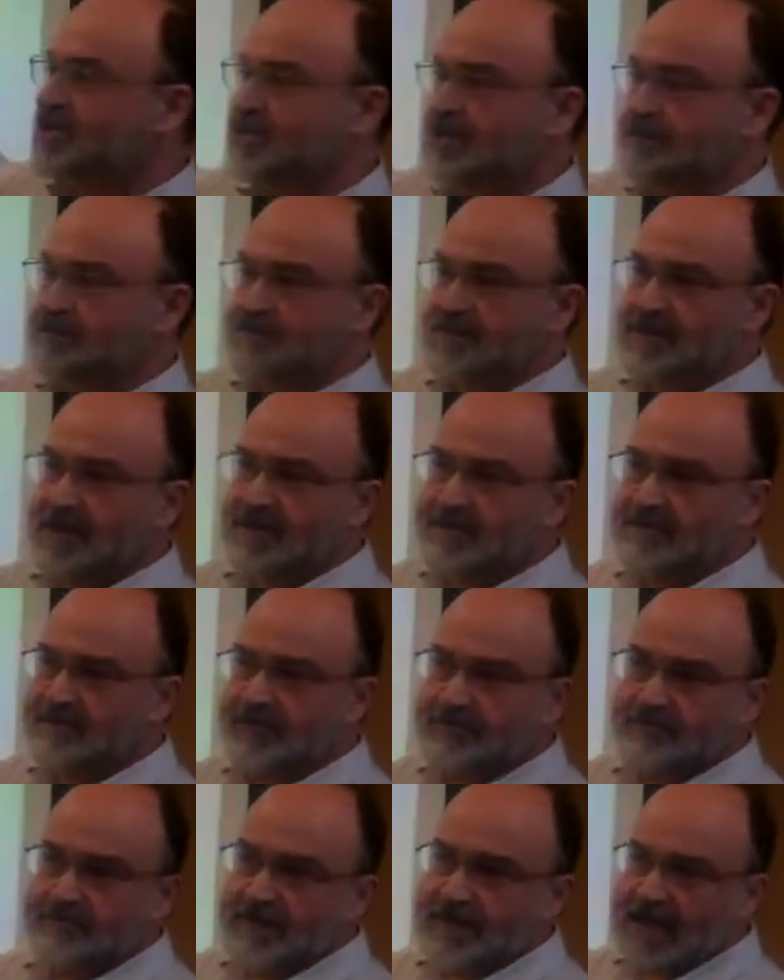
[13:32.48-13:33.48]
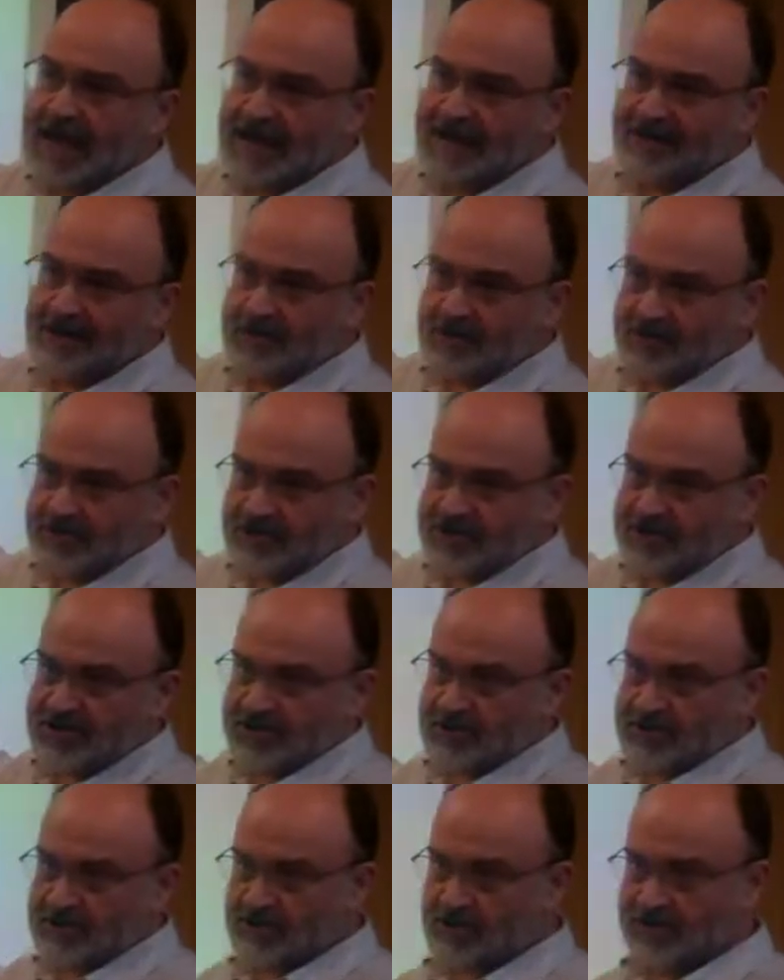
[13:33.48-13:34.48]
chips have 3 analog to
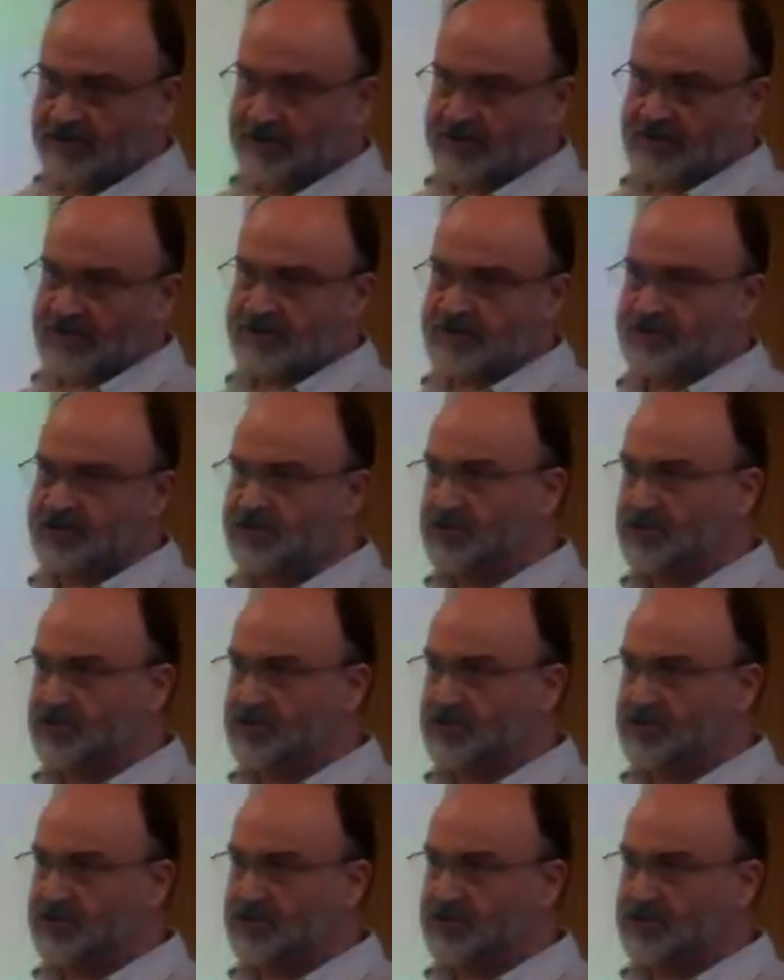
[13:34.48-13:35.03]
digital converters,